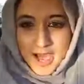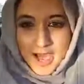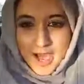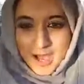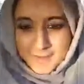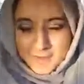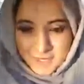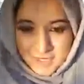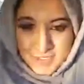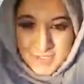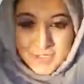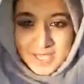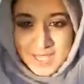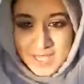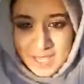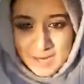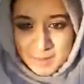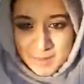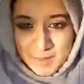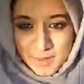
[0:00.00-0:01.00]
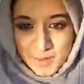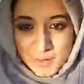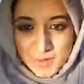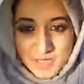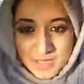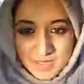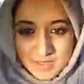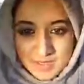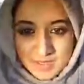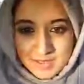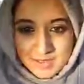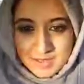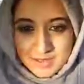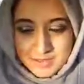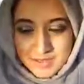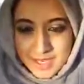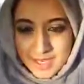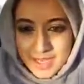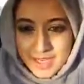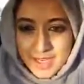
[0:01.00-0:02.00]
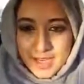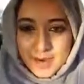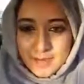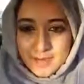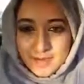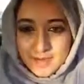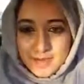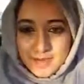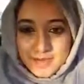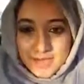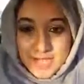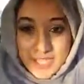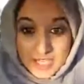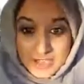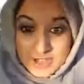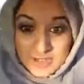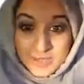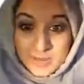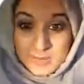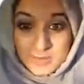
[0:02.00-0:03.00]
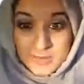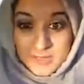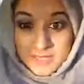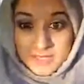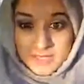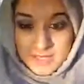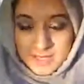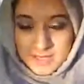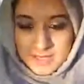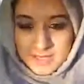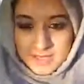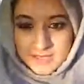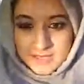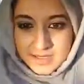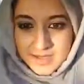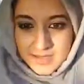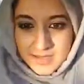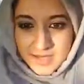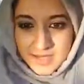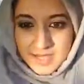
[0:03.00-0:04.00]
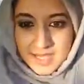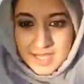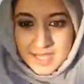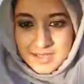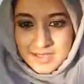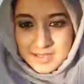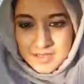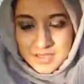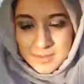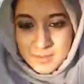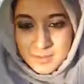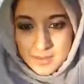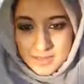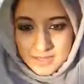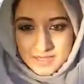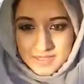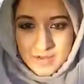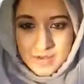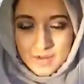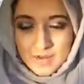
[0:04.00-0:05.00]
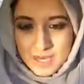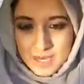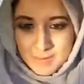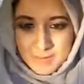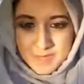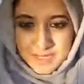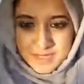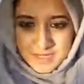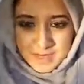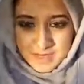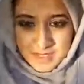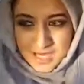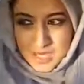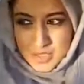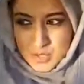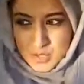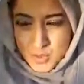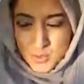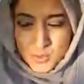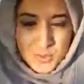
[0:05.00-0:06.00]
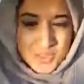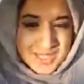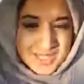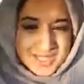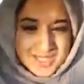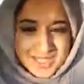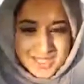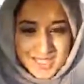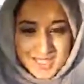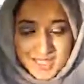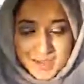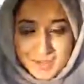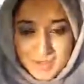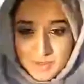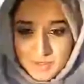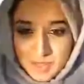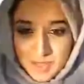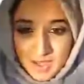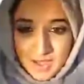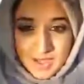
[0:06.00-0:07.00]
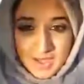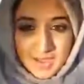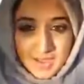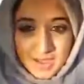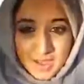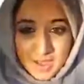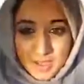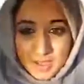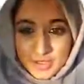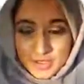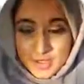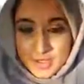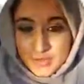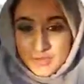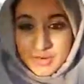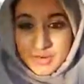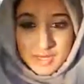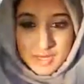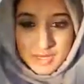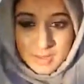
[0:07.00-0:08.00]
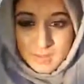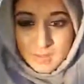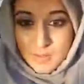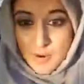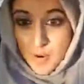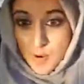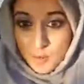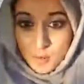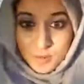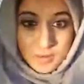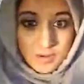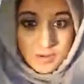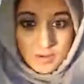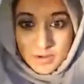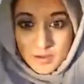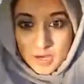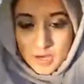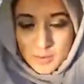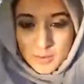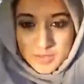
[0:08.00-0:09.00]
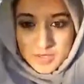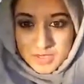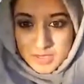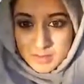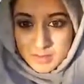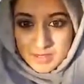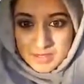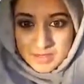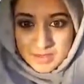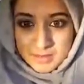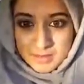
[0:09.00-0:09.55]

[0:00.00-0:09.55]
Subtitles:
I'm educating my audience, right? I'm teaching them the skill sets that they need to build online business. I don't want to see another struggling mom who wants to build